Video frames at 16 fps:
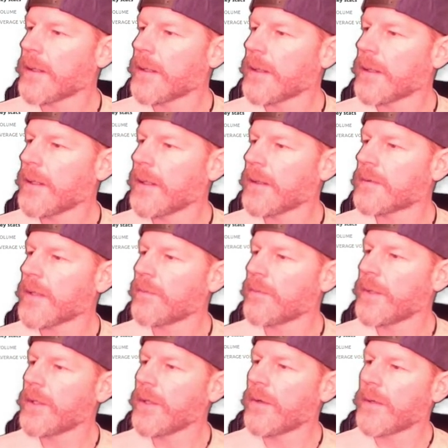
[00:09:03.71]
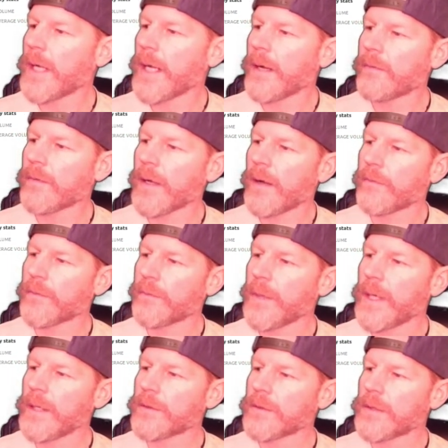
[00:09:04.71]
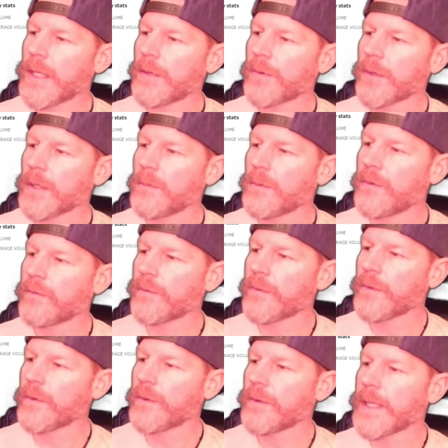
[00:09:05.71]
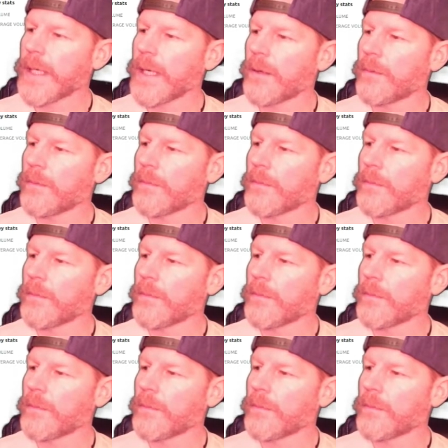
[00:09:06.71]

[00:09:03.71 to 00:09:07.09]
And I said, we don't have confirmation that we're going to move further down.